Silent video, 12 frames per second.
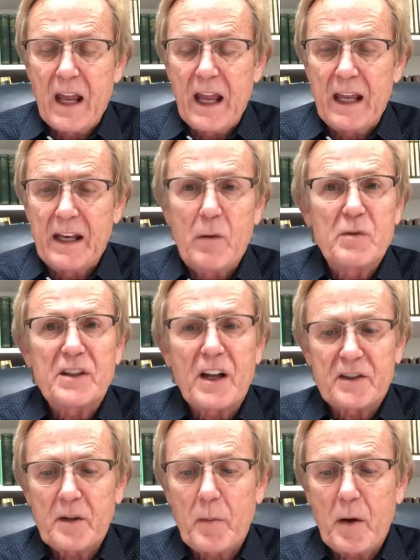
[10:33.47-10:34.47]
and he was not
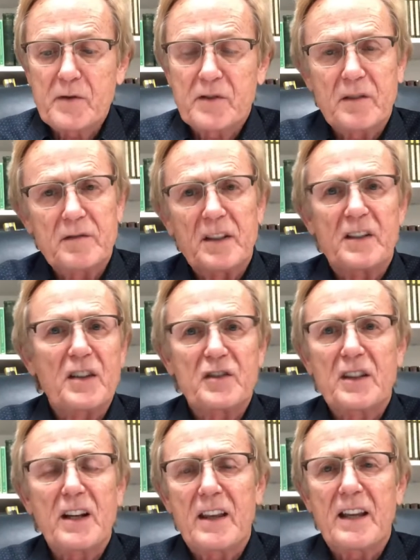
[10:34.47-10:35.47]
supposed to, to touch
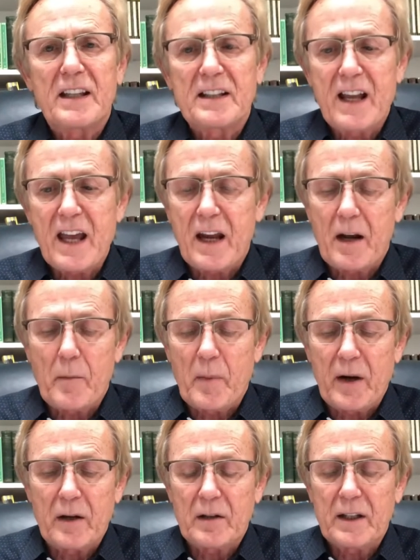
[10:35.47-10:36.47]
anything dead. And
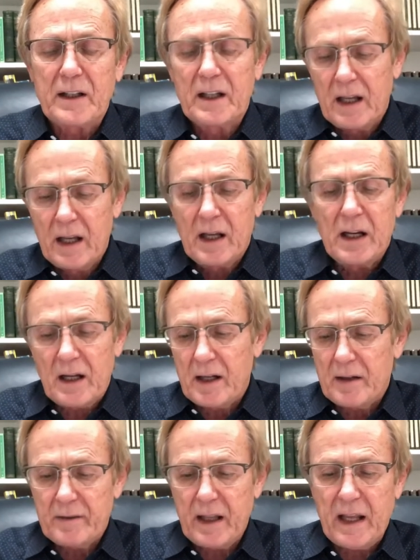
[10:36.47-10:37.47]
apparently, uh,
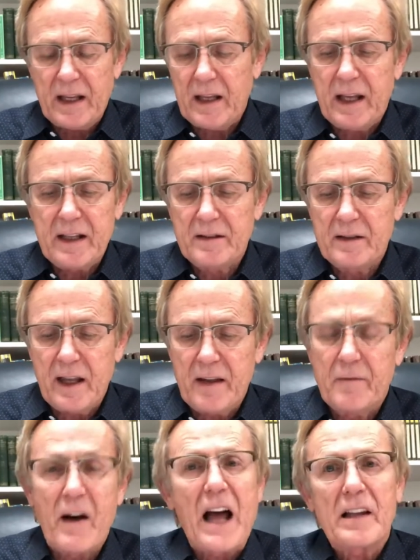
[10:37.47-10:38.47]
he, he, he
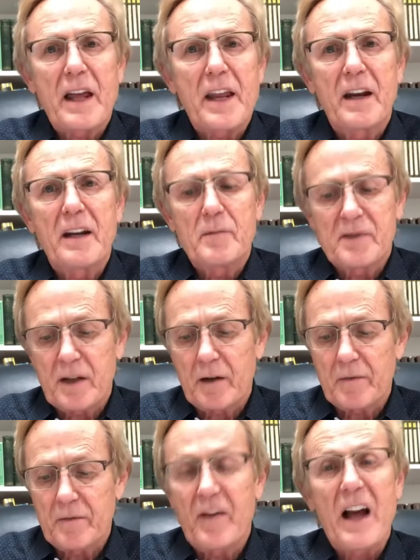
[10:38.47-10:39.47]
violated himself,
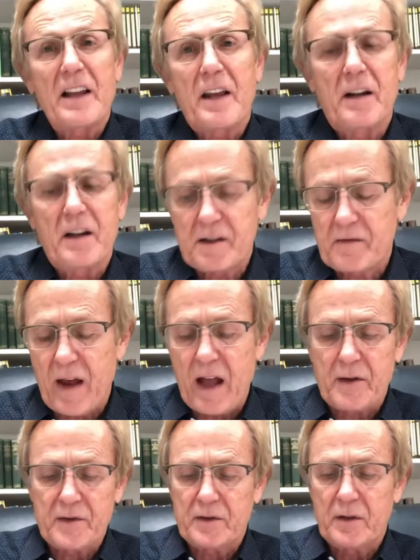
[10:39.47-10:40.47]
violated his
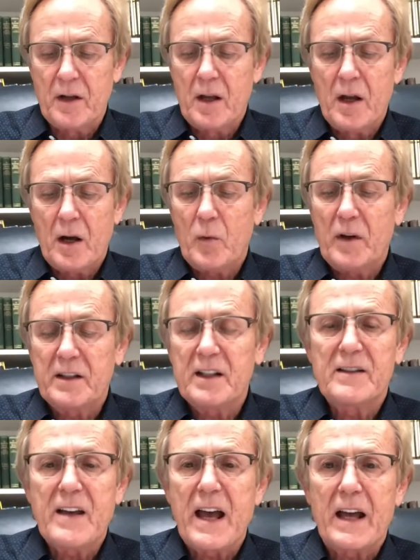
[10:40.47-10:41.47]
vows when he did
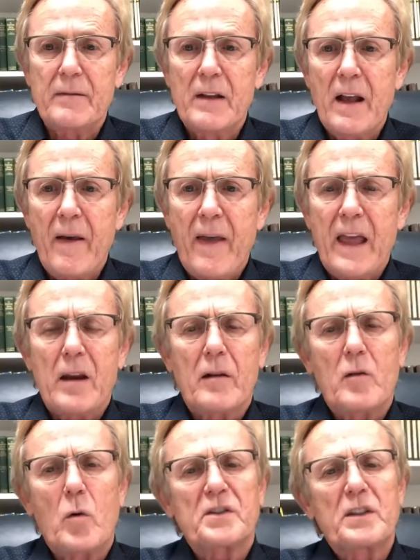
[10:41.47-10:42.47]
that. And of
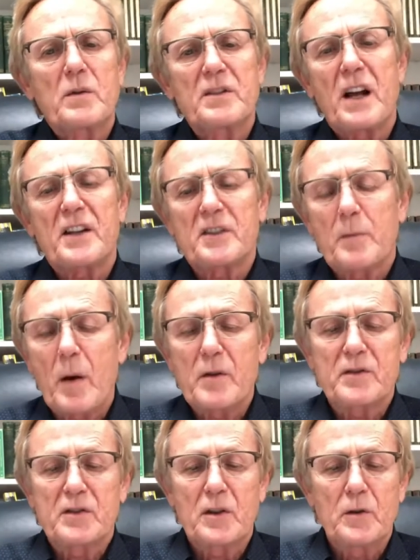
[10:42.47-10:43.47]
course, he was not supposed
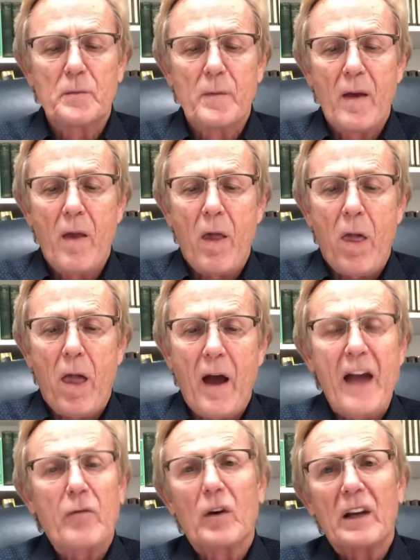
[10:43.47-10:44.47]
to uh,
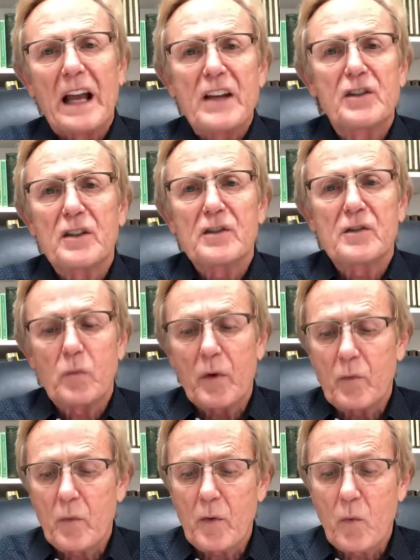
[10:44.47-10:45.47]
have relations with,
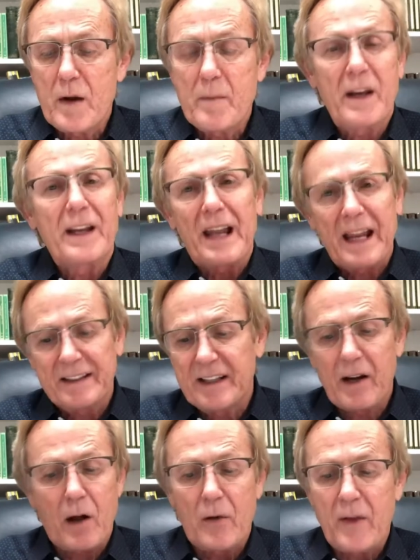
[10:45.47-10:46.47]
with women. He, he did
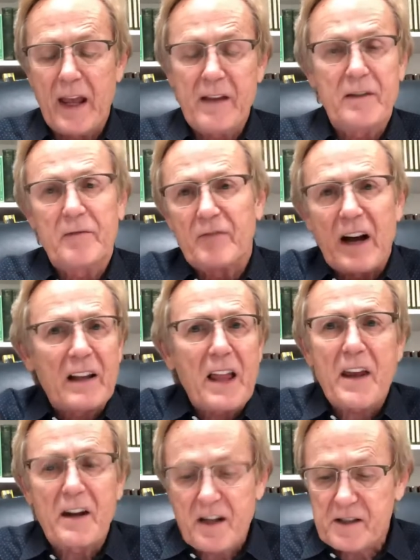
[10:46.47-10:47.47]
all, he
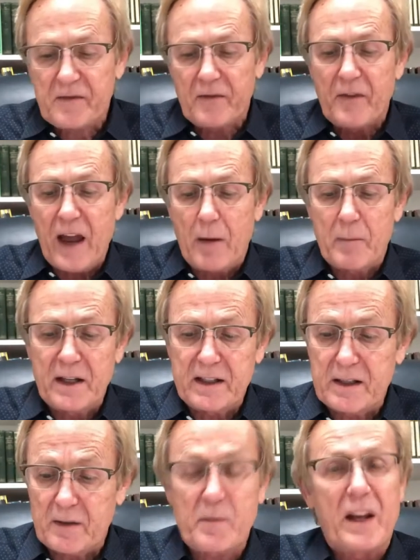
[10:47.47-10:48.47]
violated his vow many
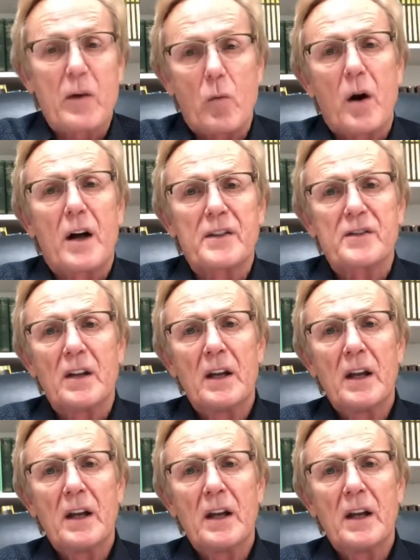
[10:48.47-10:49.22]
times, but he was,